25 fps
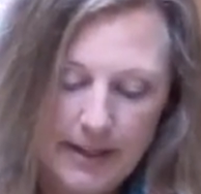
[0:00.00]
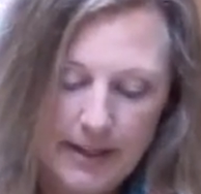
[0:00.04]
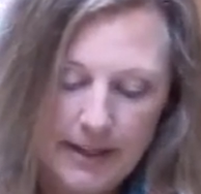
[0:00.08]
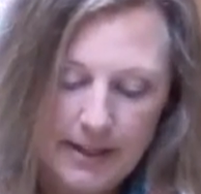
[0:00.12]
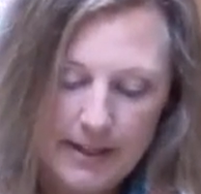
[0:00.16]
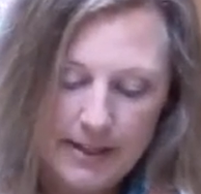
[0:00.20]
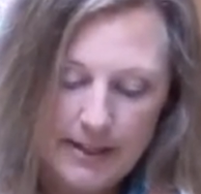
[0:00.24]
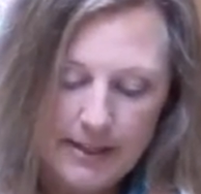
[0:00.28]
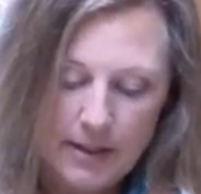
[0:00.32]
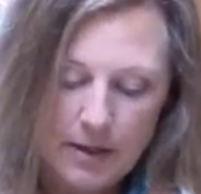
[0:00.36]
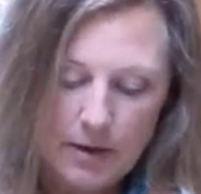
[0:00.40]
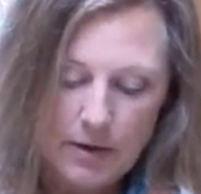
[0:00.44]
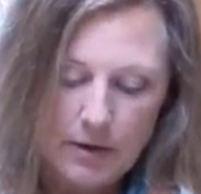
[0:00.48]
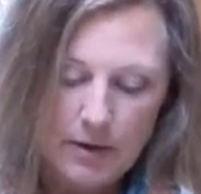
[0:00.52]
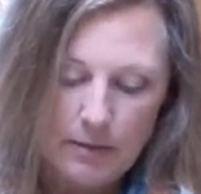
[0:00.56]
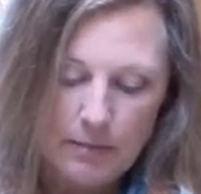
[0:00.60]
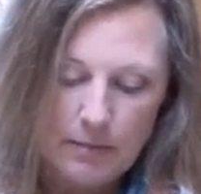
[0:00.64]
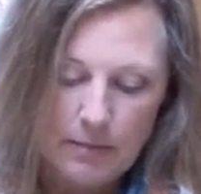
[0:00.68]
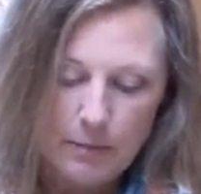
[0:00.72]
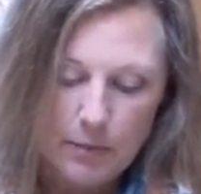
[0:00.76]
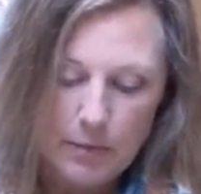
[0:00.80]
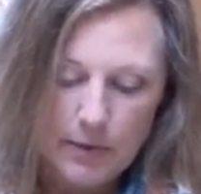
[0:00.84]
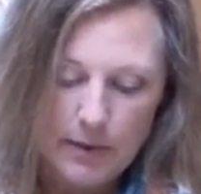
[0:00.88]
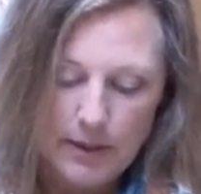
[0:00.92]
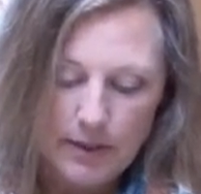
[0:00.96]
So
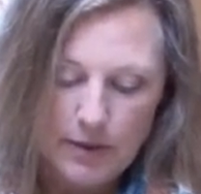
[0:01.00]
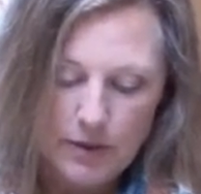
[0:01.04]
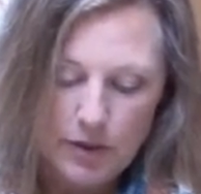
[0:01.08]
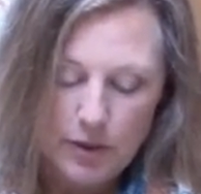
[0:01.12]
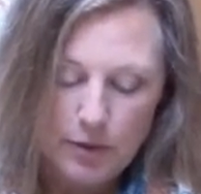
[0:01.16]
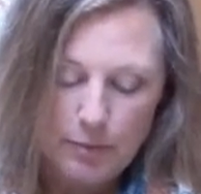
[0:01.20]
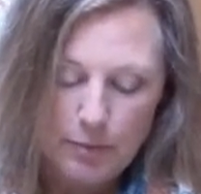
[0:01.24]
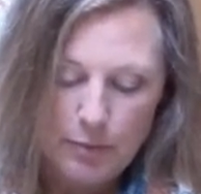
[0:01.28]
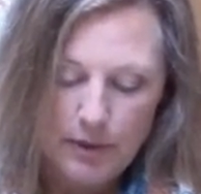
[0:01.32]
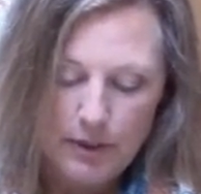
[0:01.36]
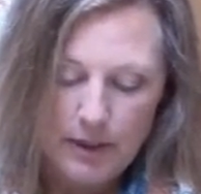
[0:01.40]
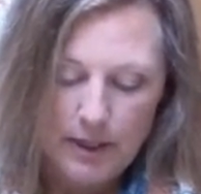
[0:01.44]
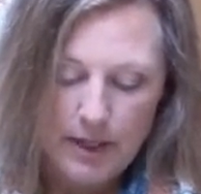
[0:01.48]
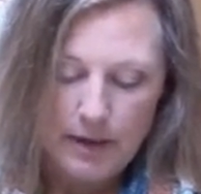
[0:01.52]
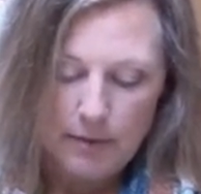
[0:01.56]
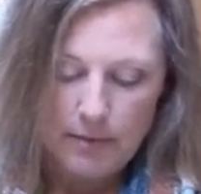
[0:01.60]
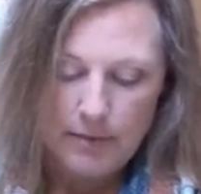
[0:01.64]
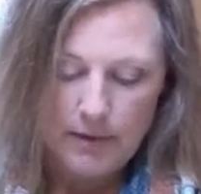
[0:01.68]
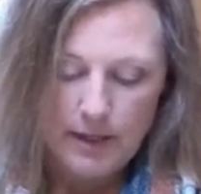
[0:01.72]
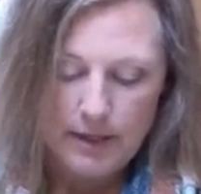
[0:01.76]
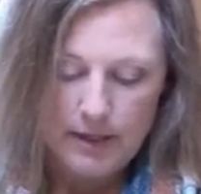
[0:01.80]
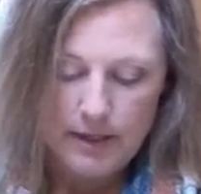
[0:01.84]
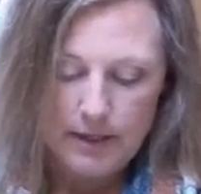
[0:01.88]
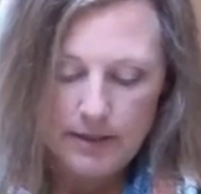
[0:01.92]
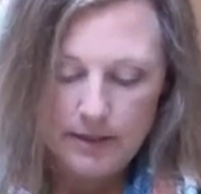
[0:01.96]
I'm going to put that
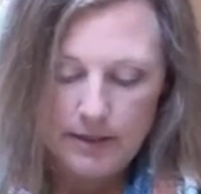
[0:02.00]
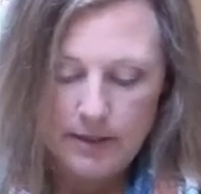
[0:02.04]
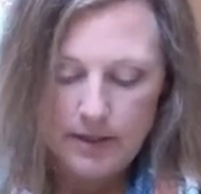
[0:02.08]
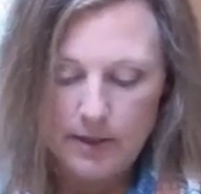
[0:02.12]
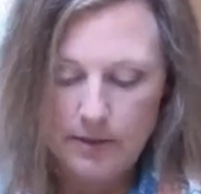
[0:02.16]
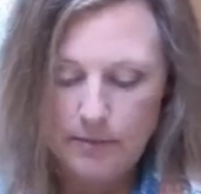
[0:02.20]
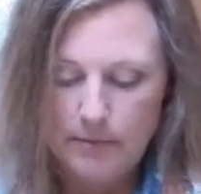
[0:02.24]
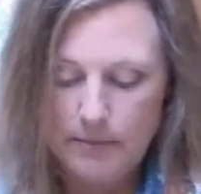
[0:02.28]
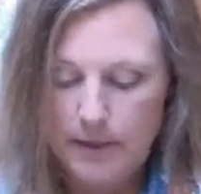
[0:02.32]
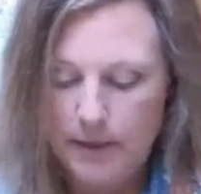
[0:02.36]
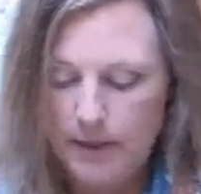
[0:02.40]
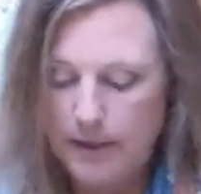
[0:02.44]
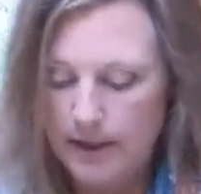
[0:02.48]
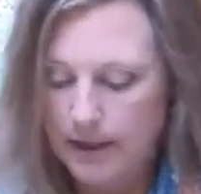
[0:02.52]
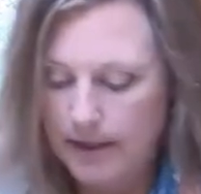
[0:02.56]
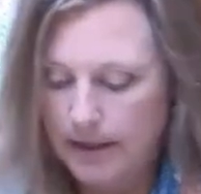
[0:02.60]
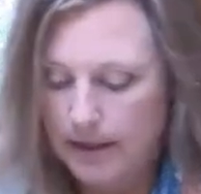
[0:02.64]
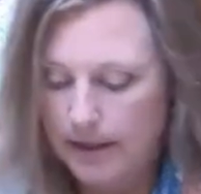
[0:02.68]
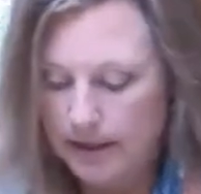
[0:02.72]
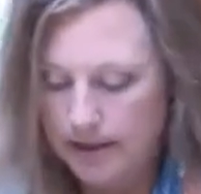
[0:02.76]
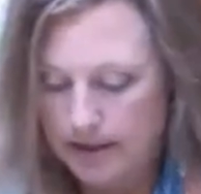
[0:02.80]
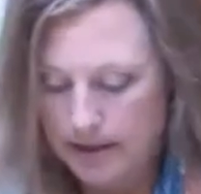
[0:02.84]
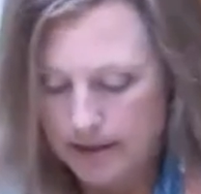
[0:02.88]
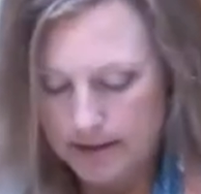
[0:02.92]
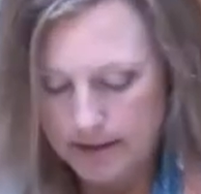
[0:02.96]
right into my
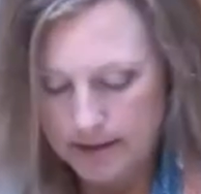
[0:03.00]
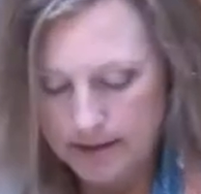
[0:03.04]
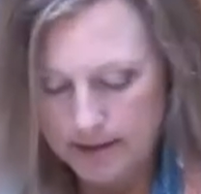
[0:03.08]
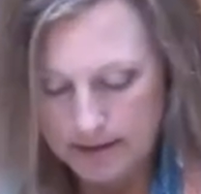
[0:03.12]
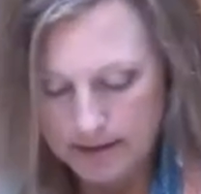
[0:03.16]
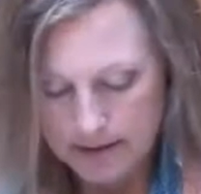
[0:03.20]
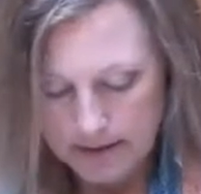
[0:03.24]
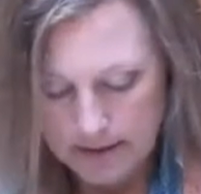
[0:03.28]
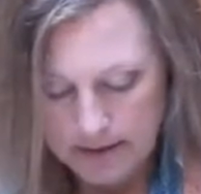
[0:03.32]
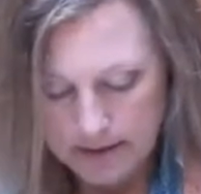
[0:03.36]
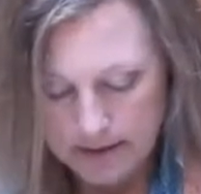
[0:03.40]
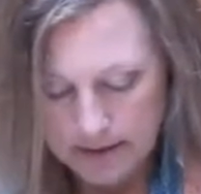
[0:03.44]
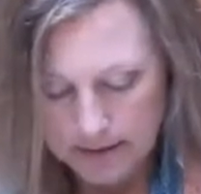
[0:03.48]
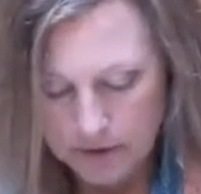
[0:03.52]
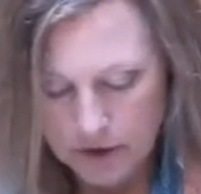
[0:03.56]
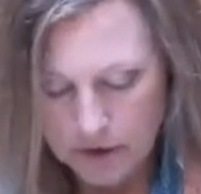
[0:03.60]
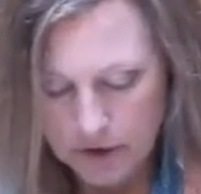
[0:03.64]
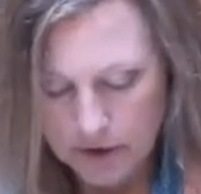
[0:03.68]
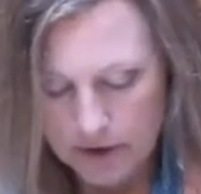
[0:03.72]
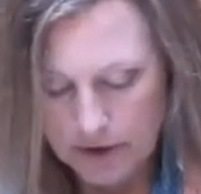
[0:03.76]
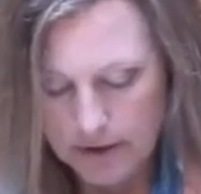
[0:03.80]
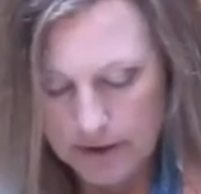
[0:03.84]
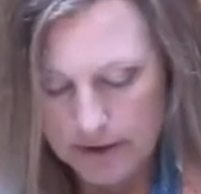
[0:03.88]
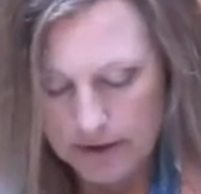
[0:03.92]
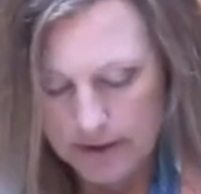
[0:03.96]

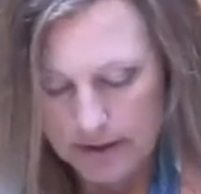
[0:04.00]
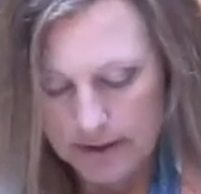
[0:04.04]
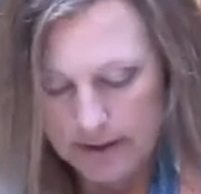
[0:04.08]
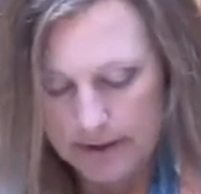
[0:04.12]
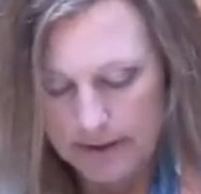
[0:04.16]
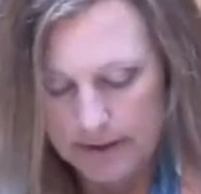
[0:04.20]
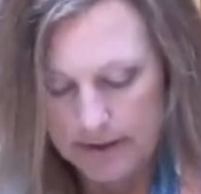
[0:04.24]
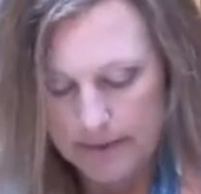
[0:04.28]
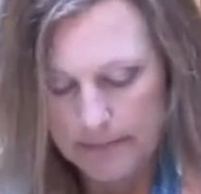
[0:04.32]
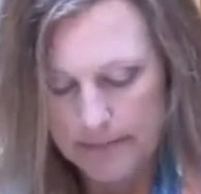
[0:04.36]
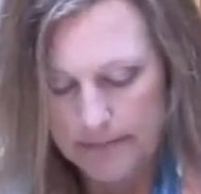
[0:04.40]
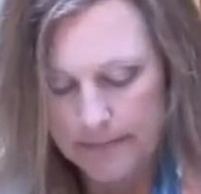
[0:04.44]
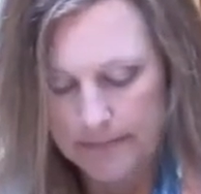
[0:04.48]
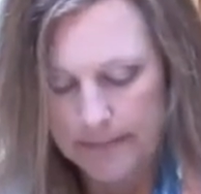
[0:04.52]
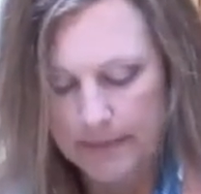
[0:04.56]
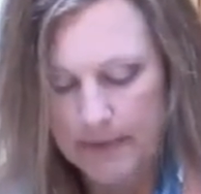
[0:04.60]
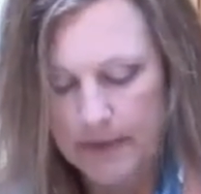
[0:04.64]
jar here.